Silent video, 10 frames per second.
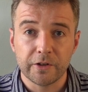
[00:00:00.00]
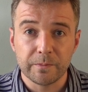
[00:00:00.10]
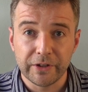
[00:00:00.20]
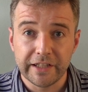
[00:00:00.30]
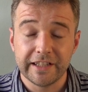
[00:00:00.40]

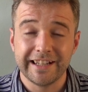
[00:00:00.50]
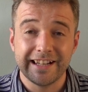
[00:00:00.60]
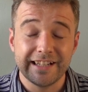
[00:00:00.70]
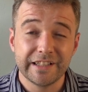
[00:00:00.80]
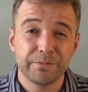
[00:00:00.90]
completely,
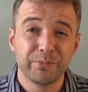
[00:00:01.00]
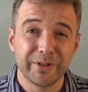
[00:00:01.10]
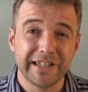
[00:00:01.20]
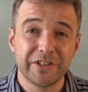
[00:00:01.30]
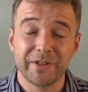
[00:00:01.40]
and it is
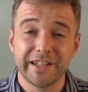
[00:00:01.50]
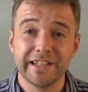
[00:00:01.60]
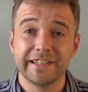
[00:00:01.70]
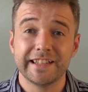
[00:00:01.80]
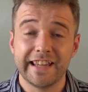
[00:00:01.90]
pretty
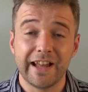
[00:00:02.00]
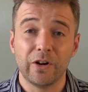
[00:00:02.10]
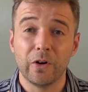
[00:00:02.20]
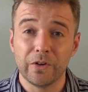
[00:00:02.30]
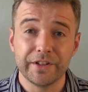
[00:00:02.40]
tricky to get
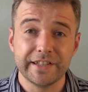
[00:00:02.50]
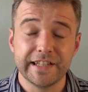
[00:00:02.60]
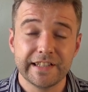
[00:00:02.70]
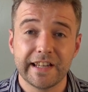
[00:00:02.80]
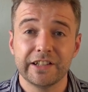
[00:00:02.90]
all the
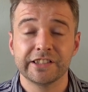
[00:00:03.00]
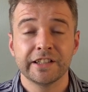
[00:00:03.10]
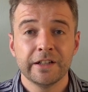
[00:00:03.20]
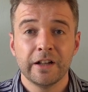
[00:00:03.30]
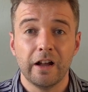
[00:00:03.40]
details
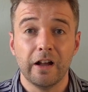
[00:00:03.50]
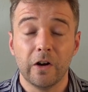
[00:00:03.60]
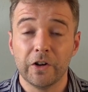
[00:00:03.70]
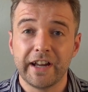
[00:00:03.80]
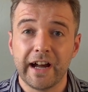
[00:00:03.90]

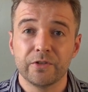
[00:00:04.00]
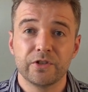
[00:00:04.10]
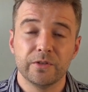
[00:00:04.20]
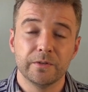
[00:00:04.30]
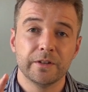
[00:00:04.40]
on how
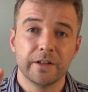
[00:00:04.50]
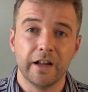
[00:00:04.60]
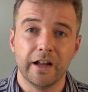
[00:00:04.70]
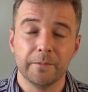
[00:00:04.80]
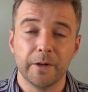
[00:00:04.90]
to
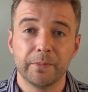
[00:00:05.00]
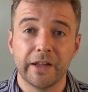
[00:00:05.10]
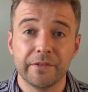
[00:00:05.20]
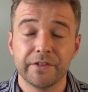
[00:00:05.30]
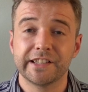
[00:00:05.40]

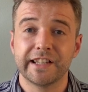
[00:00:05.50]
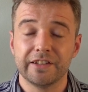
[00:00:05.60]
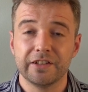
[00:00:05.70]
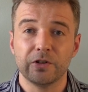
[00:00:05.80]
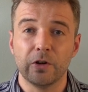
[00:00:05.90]
apply for the
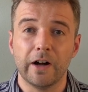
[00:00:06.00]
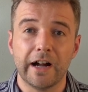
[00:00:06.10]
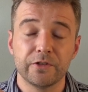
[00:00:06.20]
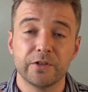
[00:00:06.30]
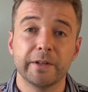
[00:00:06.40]
standard or
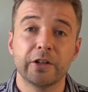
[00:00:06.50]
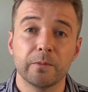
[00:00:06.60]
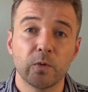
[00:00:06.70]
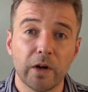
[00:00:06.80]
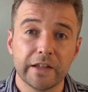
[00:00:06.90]
how to
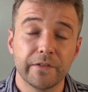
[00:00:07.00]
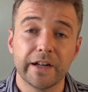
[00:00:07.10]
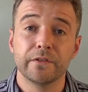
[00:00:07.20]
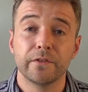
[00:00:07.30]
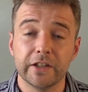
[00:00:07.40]
become
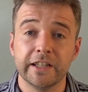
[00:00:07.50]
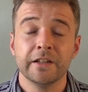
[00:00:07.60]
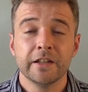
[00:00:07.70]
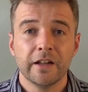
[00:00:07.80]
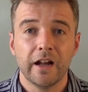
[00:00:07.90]
qualified fully
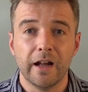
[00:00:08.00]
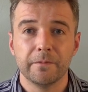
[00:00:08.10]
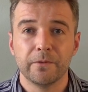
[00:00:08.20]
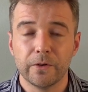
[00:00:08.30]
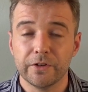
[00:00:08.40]

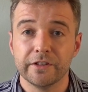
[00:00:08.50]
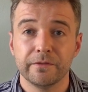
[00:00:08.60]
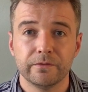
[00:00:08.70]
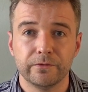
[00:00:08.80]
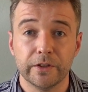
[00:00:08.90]
for the
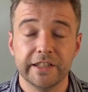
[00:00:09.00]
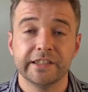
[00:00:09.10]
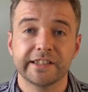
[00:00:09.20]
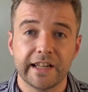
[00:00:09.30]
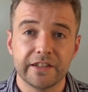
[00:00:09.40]
fully
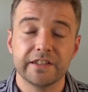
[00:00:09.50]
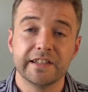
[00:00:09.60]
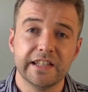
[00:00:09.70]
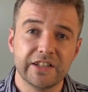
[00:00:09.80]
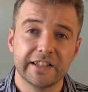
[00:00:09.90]
standard
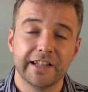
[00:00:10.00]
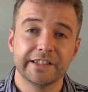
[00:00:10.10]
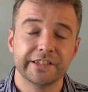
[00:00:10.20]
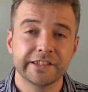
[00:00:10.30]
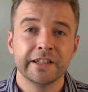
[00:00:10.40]
teaching
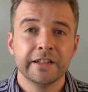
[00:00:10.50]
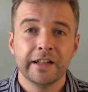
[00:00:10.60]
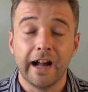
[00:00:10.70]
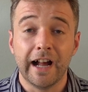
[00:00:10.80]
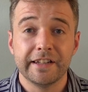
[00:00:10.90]
license.
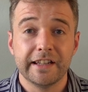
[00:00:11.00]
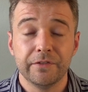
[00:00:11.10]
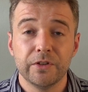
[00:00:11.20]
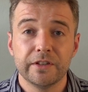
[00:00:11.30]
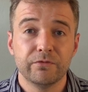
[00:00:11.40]
And
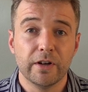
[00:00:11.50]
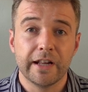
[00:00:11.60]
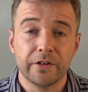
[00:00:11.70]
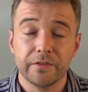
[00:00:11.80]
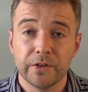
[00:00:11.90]
if you run
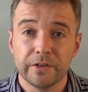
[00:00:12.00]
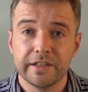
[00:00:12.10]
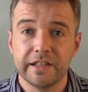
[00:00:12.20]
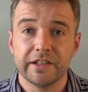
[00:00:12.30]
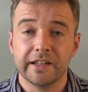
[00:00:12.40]
out of your
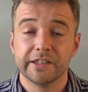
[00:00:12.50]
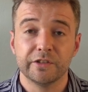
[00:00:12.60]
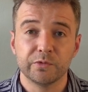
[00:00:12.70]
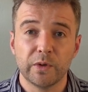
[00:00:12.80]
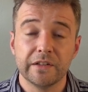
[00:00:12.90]
teaching
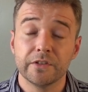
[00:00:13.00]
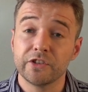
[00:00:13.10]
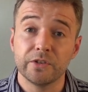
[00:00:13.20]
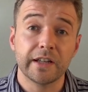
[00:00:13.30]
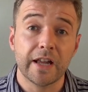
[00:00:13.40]
license waivers,
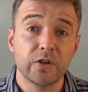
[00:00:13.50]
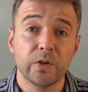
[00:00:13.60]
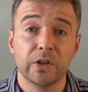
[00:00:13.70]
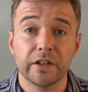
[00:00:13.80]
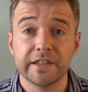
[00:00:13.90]
you can no
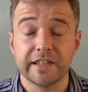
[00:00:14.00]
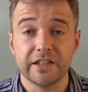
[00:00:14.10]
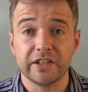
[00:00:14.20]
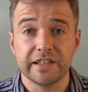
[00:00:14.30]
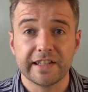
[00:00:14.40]
longer
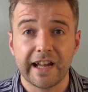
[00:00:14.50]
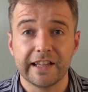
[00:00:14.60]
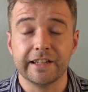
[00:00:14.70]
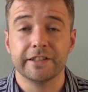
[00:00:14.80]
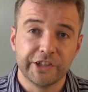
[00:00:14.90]
teach in
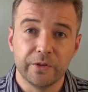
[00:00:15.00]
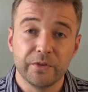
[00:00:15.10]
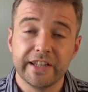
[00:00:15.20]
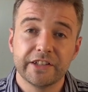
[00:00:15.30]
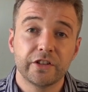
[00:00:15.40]
Thailand. So
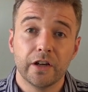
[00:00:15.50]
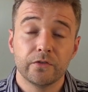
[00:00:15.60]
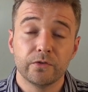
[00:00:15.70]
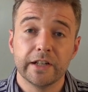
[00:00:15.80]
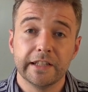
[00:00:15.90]
this
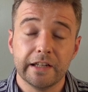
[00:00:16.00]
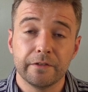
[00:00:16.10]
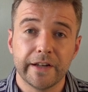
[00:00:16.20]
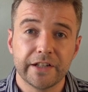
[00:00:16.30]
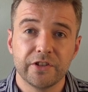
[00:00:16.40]
could really
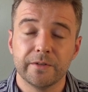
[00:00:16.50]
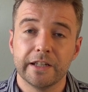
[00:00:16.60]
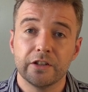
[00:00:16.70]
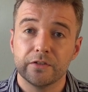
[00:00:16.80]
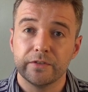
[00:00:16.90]
affect you.
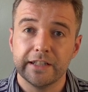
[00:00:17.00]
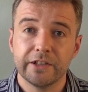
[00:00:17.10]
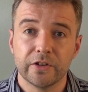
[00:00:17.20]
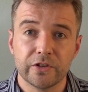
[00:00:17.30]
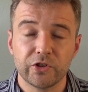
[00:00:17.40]
It could really
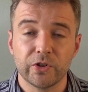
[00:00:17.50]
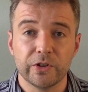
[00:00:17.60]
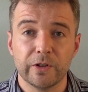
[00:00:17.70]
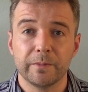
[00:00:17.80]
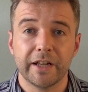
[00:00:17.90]
cut short
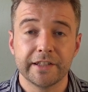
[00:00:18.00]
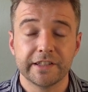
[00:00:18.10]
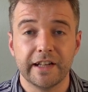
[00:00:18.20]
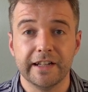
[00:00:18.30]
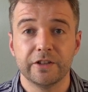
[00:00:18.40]
your
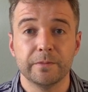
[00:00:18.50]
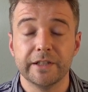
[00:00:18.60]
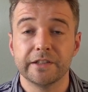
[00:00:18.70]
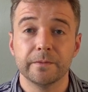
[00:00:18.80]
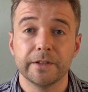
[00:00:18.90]
plans, and it could
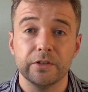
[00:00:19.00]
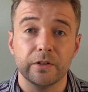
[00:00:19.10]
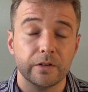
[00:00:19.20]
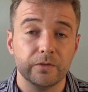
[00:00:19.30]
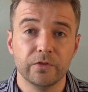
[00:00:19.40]
be something
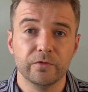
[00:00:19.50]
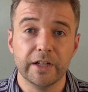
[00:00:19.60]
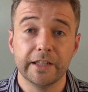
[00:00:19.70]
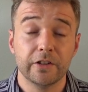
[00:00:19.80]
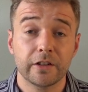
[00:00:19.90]
you're
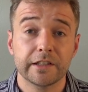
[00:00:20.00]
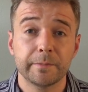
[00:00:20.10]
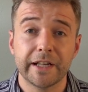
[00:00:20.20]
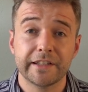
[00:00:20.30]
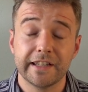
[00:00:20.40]
really not
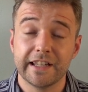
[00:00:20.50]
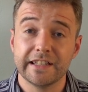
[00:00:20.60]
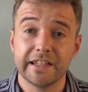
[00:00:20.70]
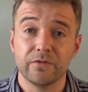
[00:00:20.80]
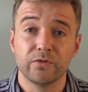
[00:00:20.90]
expecting
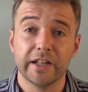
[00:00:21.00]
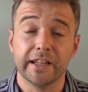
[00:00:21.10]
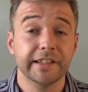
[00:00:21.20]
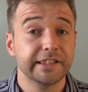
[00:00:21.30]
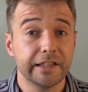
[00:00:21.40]
and didn't
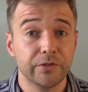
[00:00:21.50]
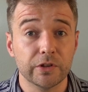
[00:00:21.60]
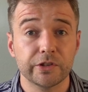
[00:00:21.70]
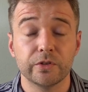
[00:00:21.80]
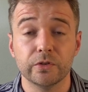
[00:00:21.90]
realize if
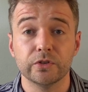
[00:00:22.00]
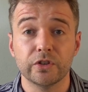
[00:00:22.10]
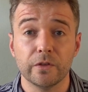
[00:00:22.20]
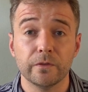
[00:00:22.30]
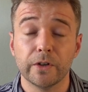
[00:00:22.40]
your school
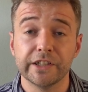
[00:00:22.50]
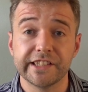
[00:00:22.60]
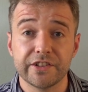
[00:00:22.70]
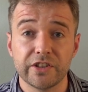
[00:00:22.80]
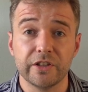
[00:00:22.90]
don't voice
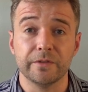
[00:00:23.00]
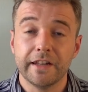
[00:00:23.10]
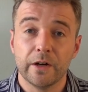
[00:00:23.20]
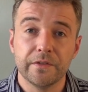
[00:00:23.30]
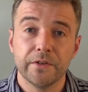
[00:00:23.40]
it to you.
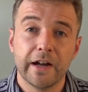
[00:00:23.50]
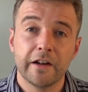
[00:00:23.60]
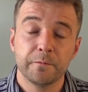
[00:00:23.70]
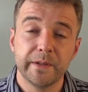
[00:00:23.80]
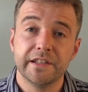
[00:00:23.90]
Now, if you
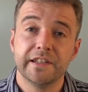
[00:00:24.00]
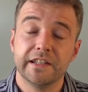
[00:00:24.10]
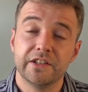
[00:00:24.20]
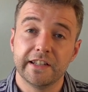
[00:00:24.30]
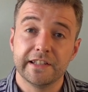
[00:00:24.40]
have been
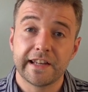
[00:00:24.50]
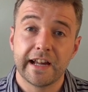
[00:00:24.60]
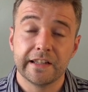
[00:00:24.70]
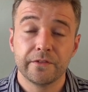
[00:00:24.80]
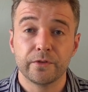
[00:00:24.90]
teaching in
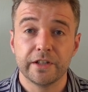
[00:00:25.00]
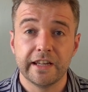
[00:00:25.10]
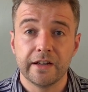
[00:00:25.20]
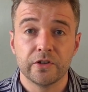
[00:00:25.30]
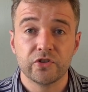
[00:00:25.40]
Thailand for a
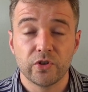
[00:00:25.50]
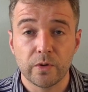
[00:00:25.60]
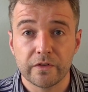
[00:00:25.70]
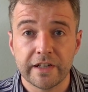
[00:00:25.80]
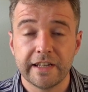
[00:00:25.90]
year or two
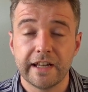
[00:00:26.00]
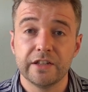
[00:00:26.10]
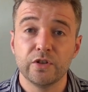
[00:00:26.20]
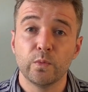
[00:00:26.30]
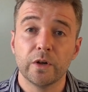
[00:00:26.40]
already
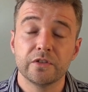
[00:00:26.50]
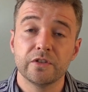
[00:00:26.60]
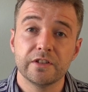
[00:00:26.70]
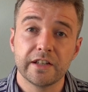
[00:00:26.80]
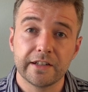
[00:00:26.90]
and you want
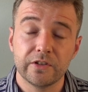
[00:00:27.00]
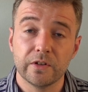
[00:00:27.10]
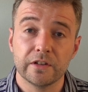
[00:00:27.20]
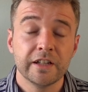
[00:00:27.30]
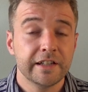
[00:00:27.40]
to check
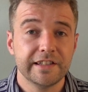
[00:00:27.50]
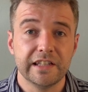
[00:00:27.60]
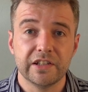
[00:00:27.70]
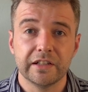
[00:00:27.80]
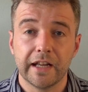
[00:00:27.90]
your
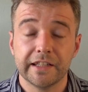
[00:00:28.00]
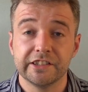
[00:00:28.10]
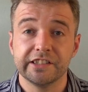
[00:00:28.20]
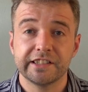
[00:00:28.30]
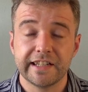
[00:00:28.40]
teaching
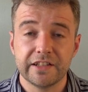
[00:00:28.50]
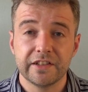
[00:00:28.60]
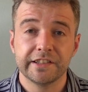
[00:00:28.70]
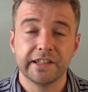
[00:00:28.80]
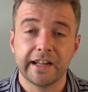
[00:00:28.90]
license
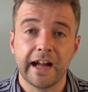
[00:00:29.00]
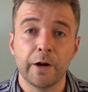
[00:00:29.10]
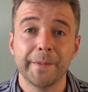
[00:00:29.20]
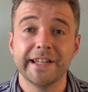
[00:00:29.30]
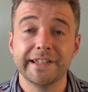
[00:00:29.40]
status, like
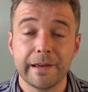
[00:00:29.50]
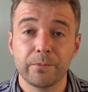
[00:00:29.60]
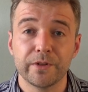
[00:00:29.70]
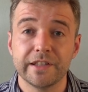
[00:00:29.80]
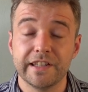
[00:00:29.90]
how many
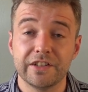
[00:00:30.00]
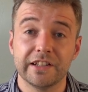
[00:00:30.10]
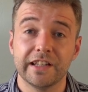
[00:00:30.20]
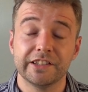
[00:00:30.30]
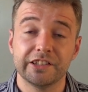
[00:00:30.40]
temporary
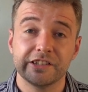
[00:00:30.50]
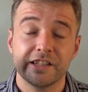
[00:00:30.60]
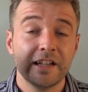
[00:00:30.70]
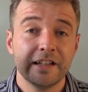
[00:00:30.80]
teaching licenses